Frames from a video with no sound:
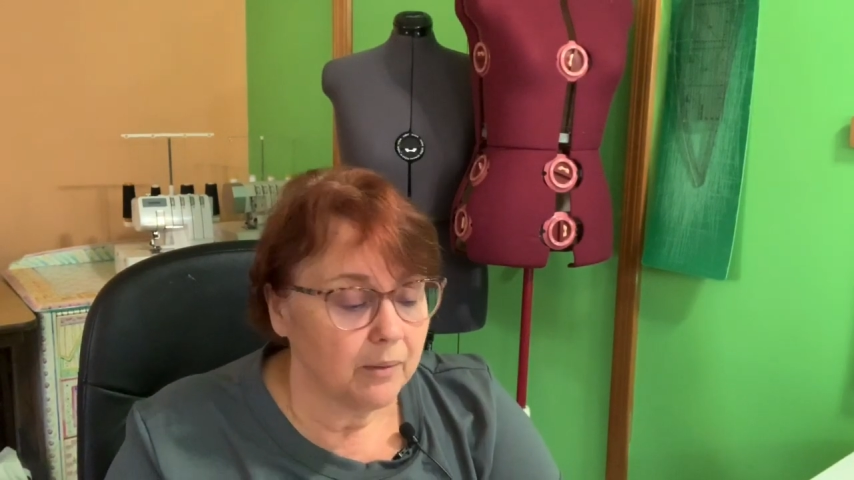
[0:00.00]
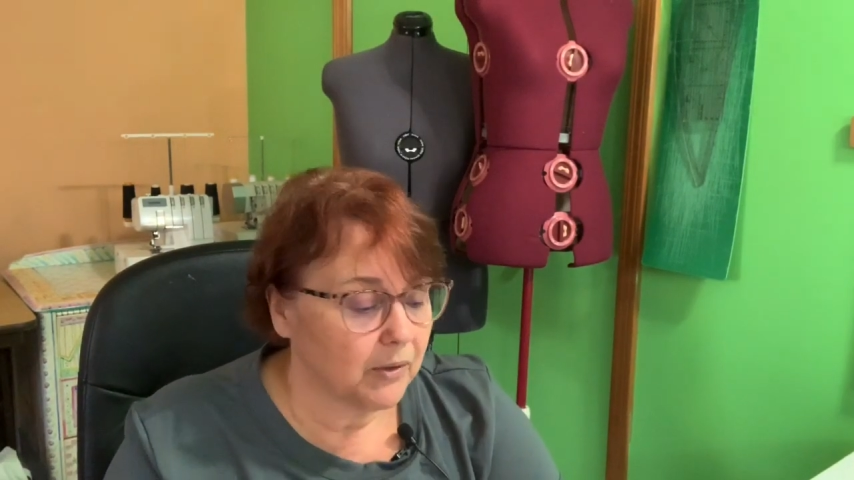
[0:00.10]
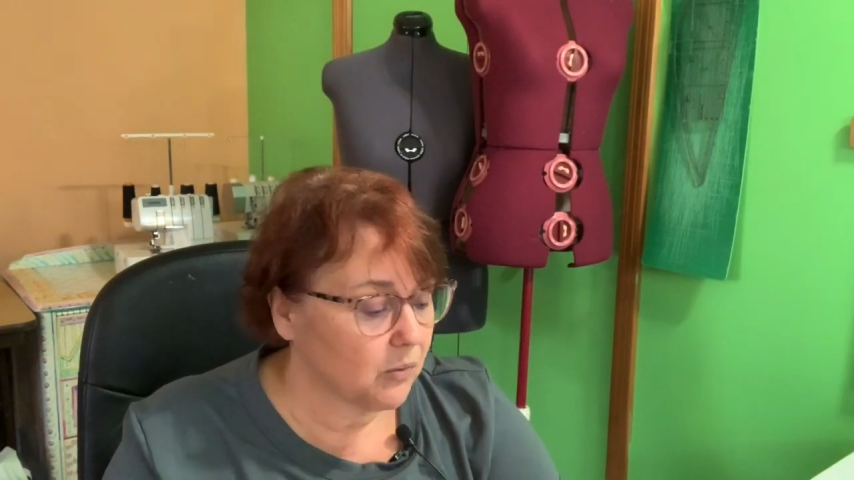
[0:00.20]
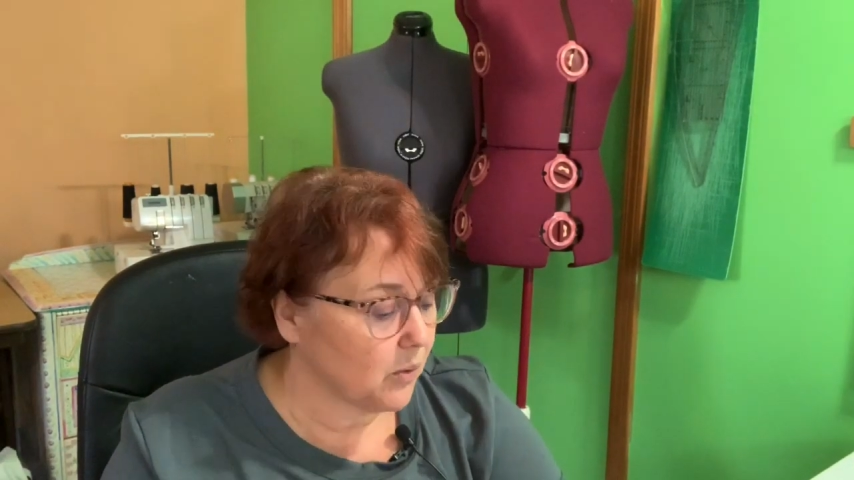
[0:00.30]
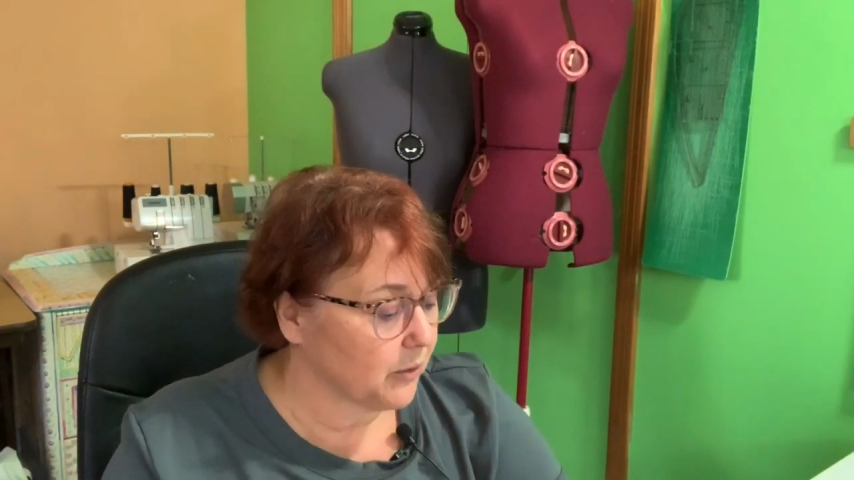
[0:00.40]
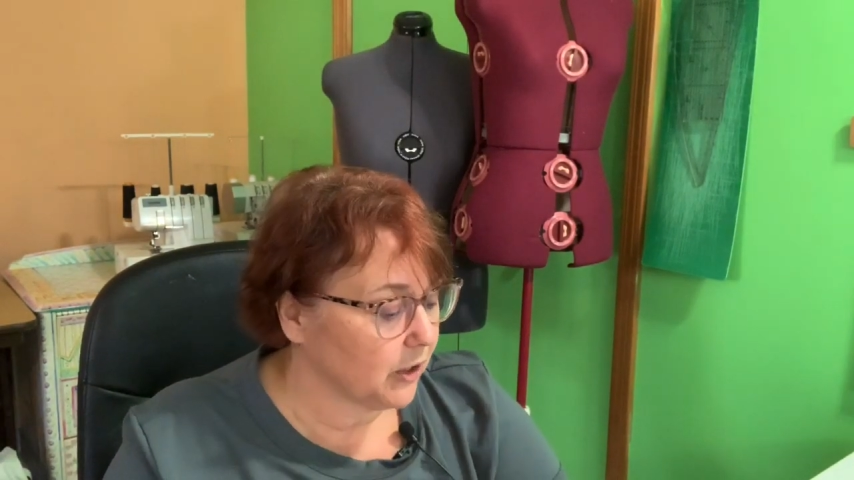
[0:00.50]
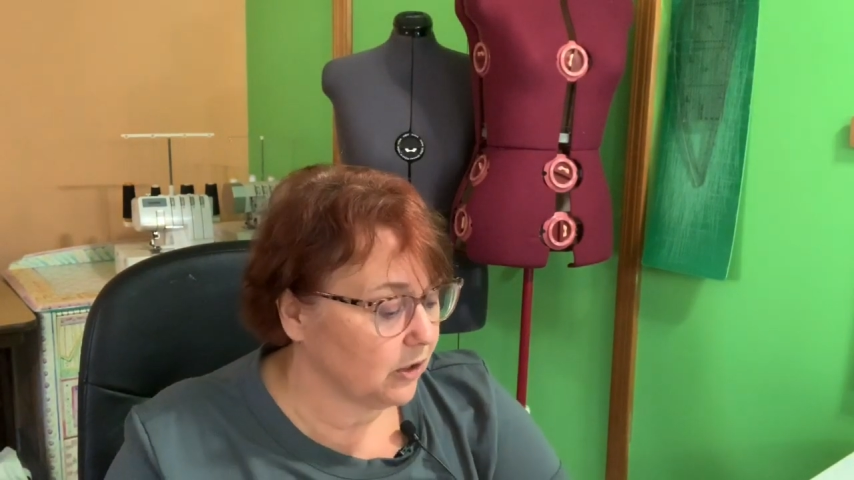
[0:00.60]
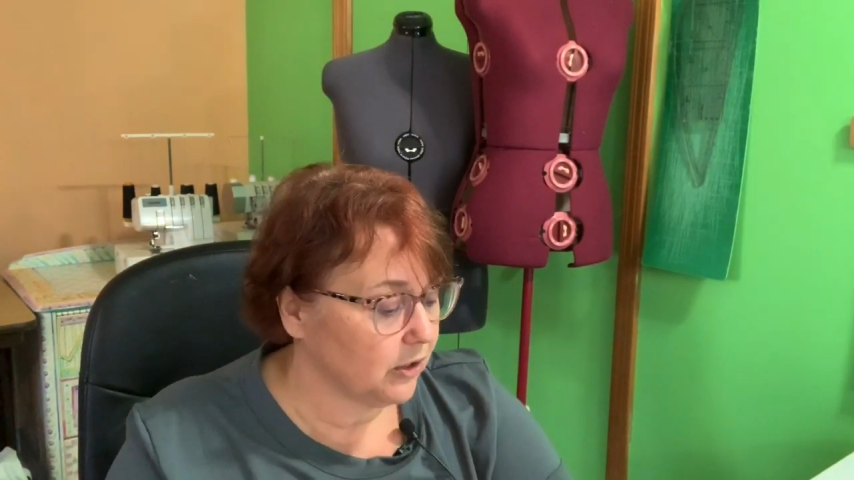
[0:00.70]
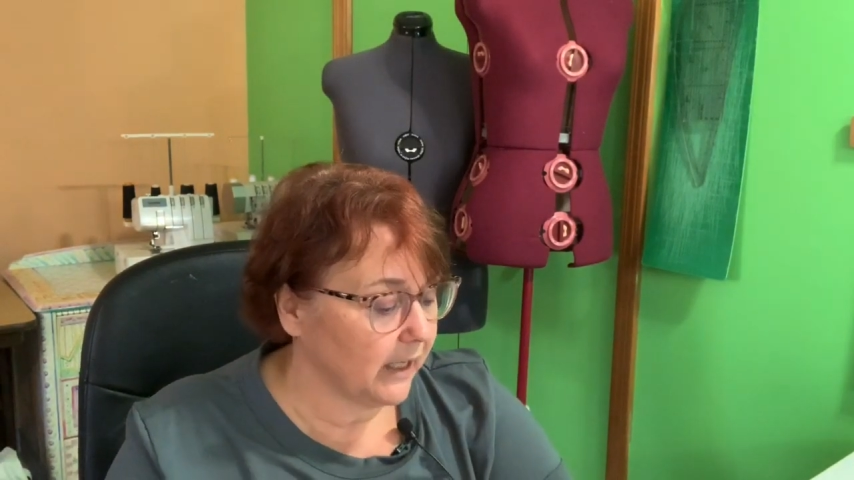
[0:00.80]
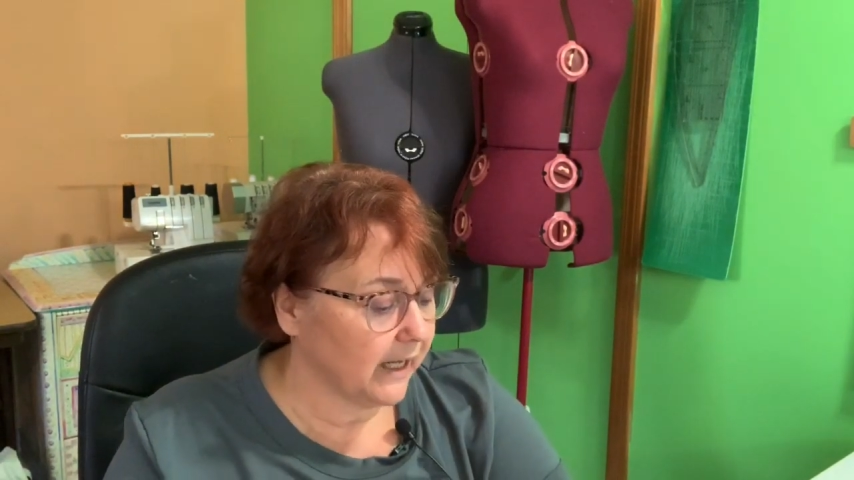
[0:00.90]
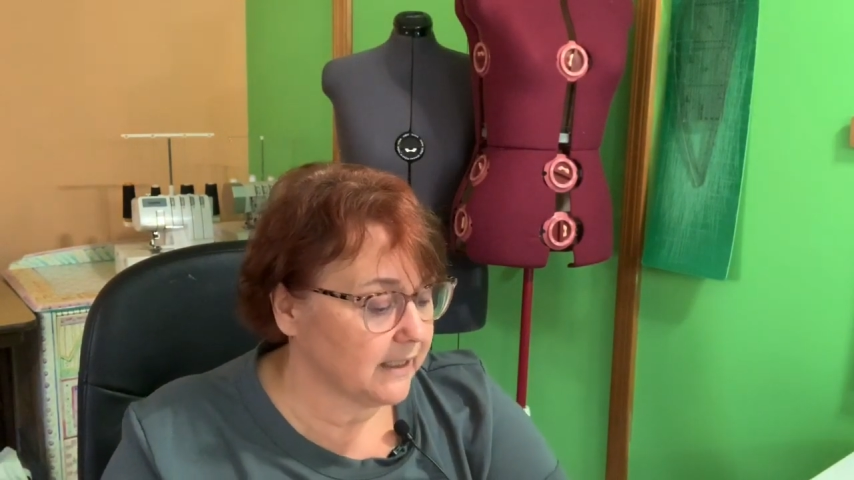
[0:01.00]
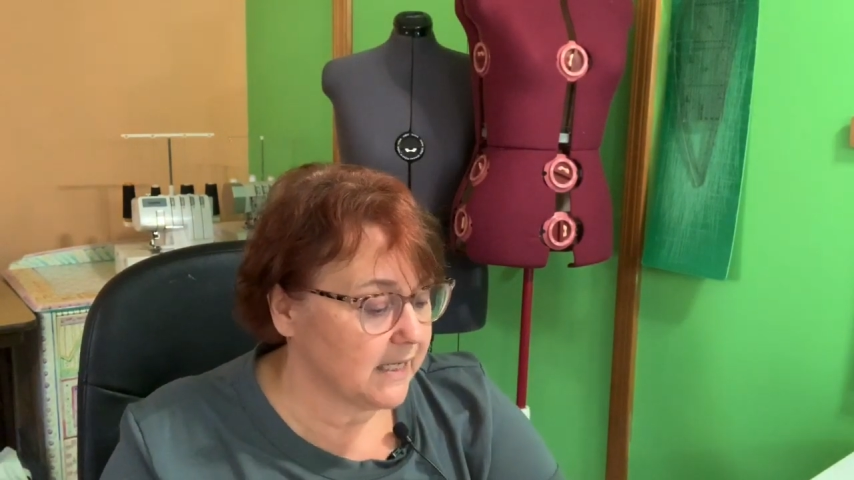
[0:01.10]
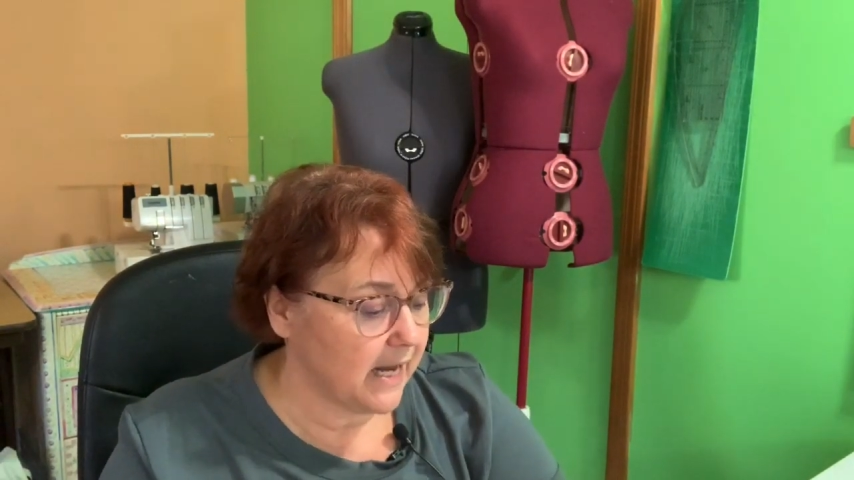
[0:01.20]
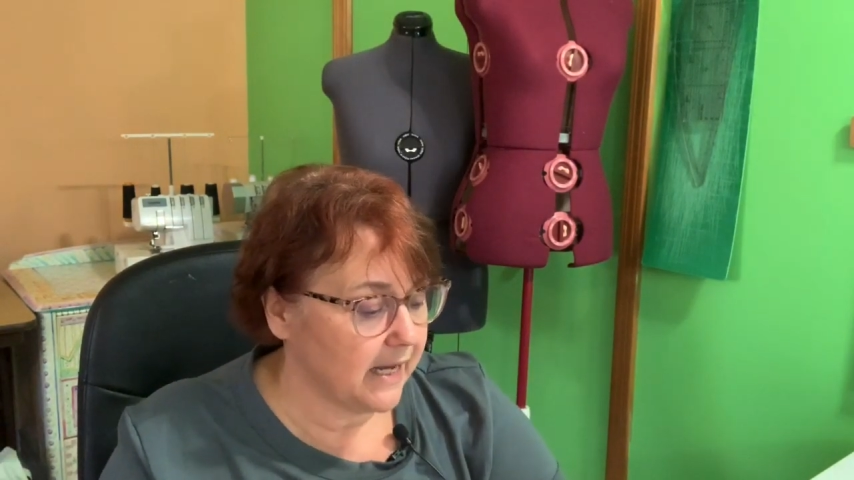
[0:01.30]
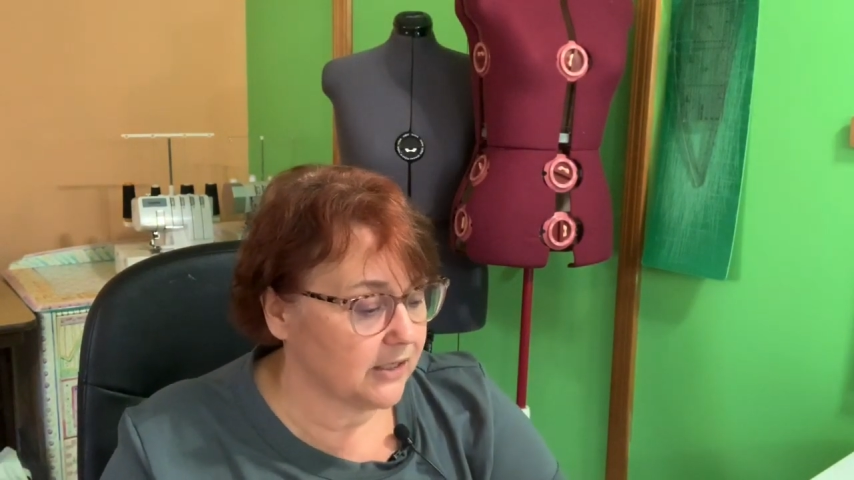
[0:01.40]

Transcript: but the one we're going to look at today